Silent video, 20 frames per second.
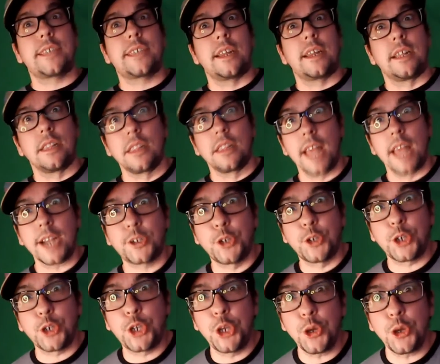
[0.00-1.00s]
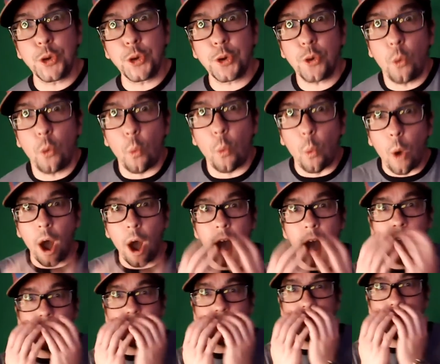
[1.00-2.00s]
going to electrocute her?
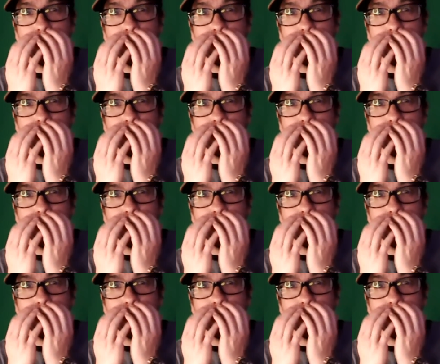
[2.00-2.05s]
What?